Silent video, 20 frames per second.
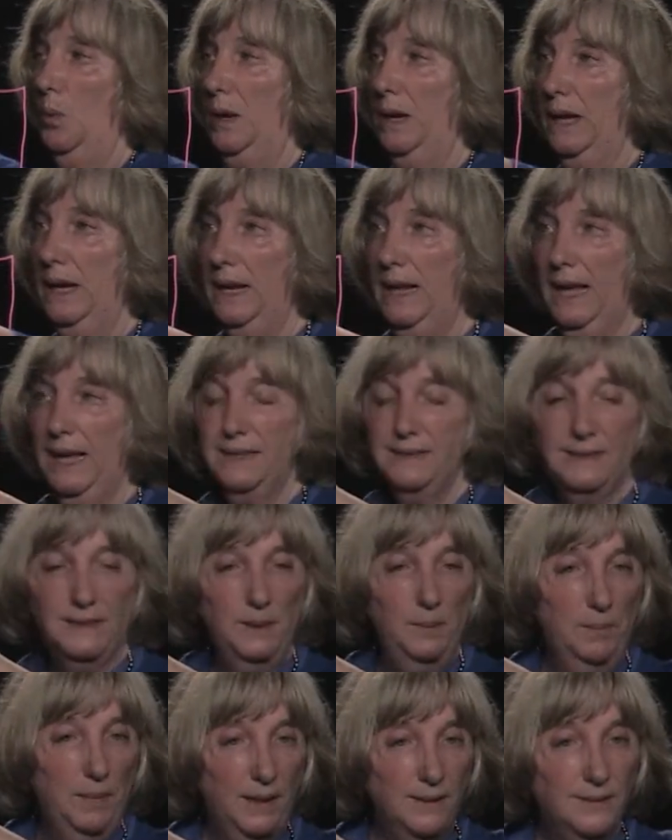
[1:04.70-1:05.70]
in
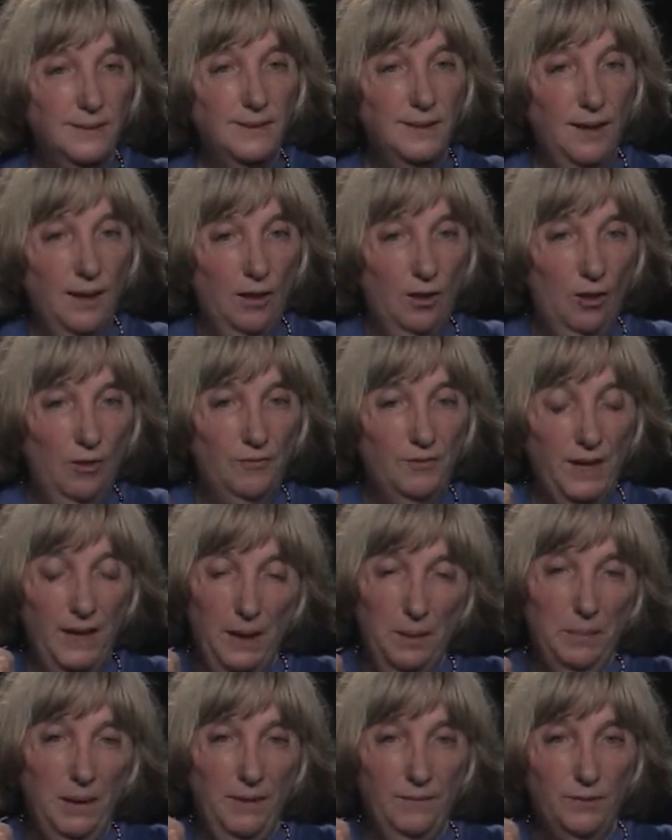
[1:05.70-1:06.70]
asking myself,
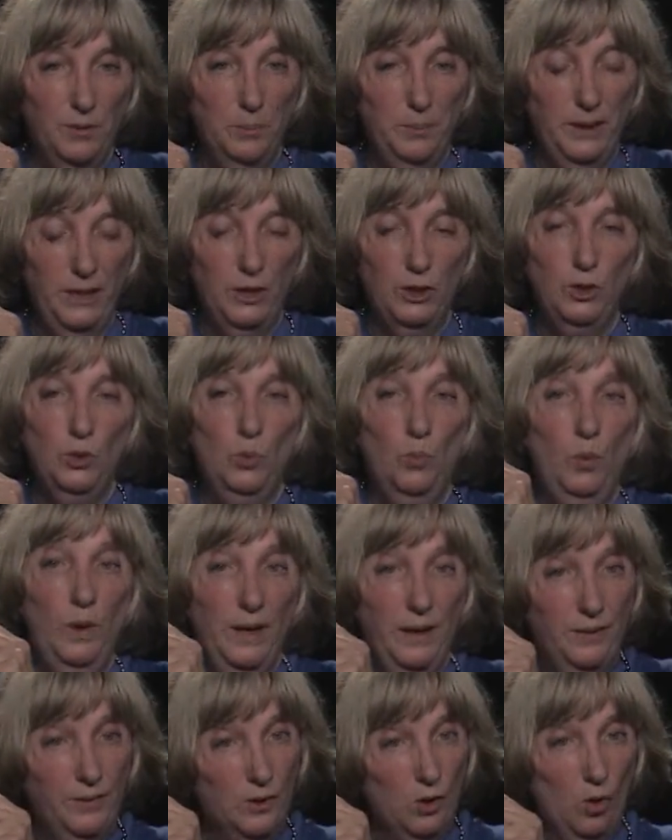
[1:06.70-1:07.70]
am I familiar
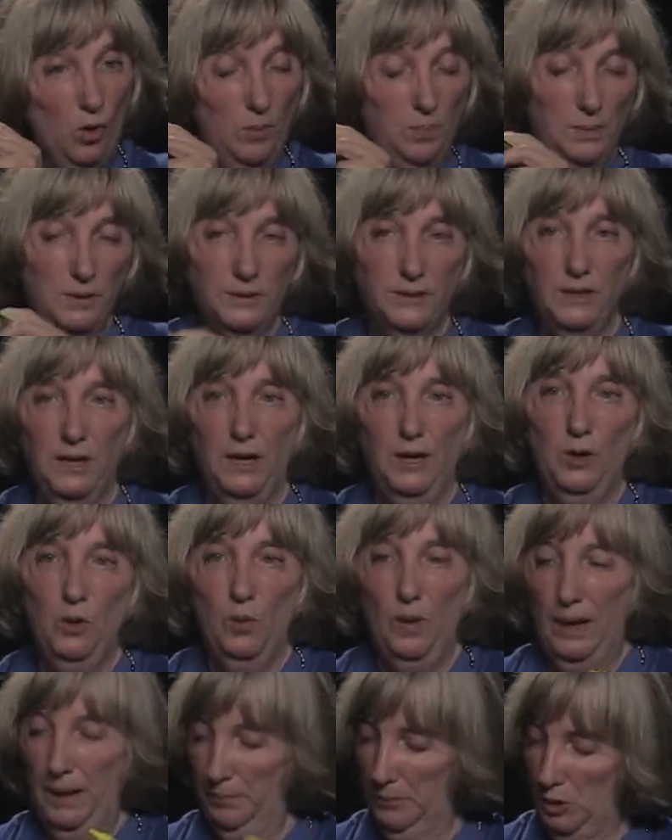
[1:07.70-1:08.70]
with carpal
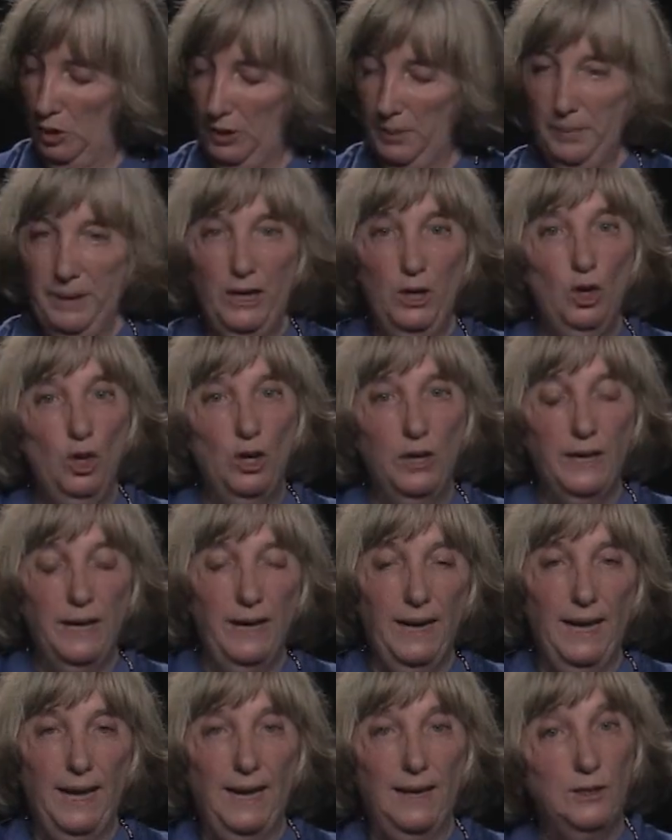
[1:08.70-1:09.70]
tunnel, I'm going to be
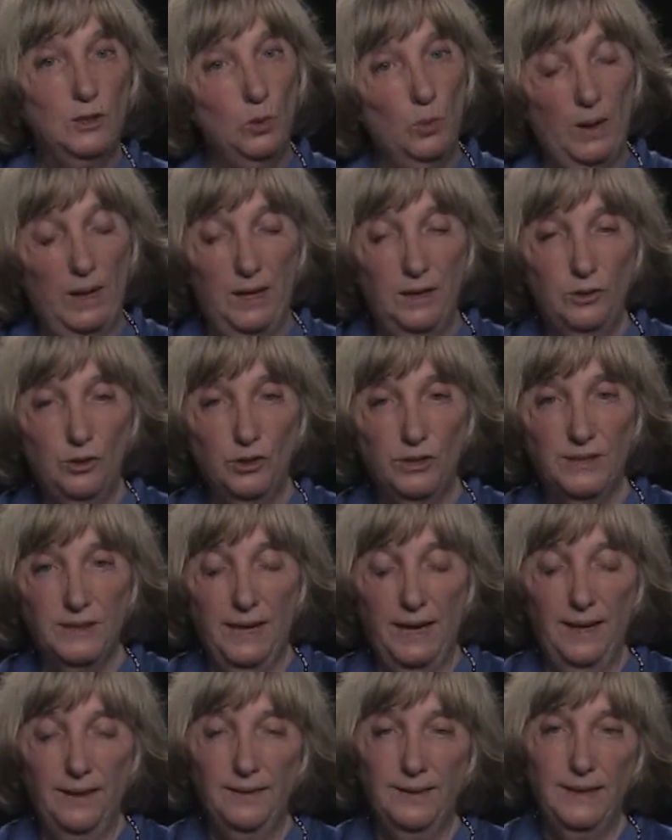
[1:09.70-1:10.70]
looking at, do I
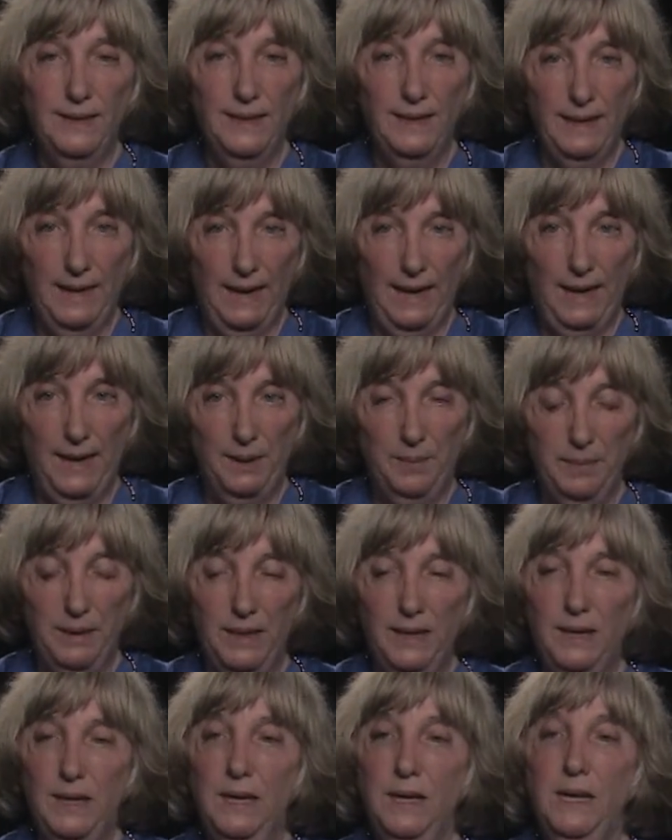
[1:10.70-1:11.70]
understand the
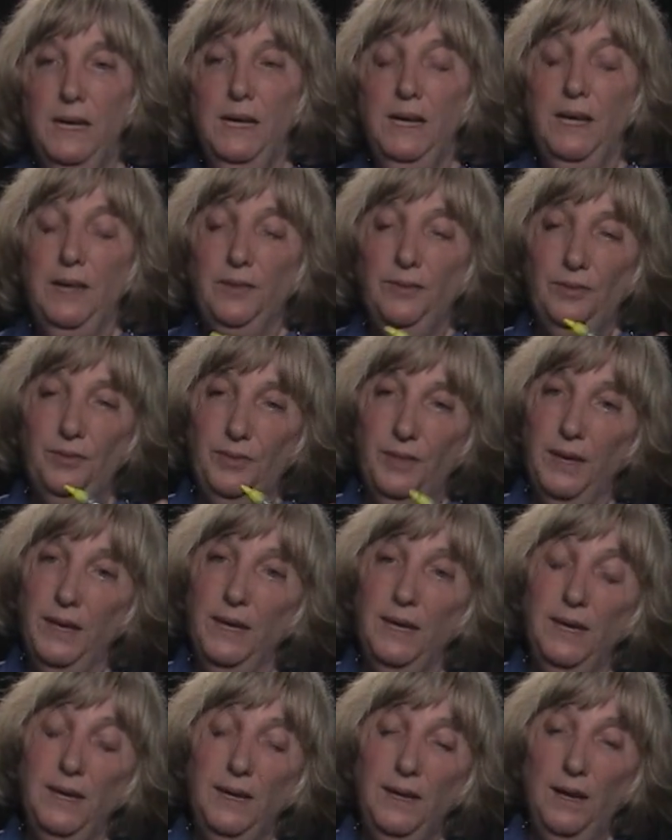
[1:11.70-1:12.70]
anatomy,
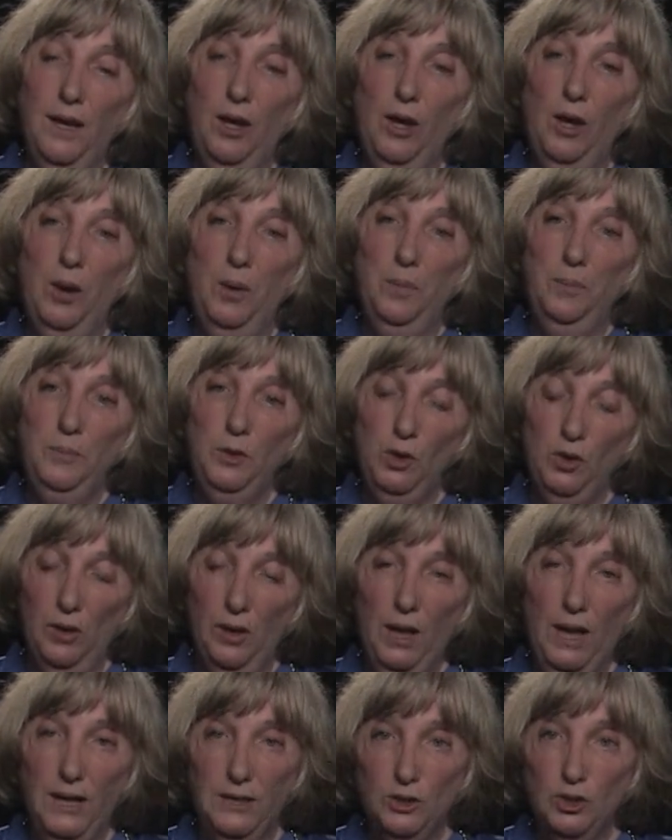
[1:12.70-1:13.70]
the
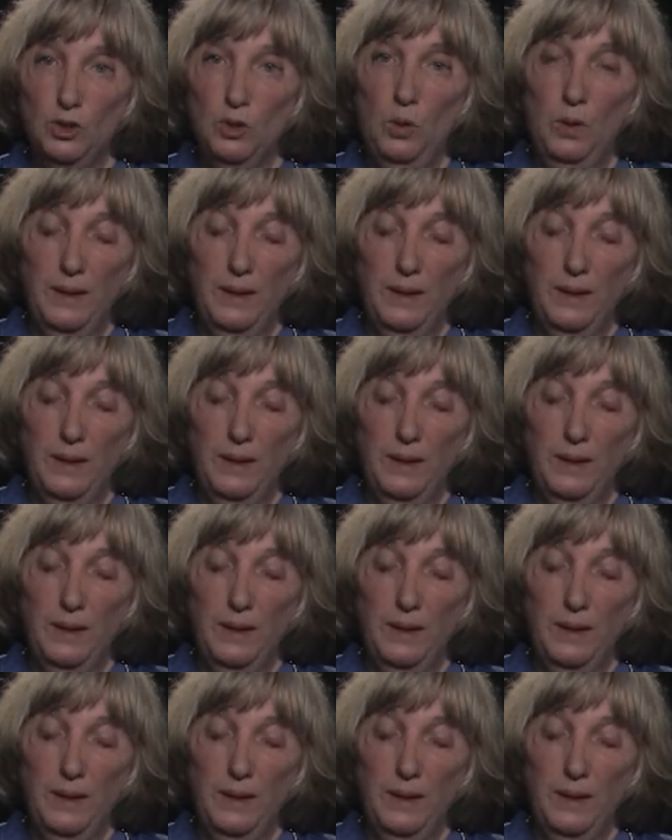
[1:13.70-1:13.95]
neurological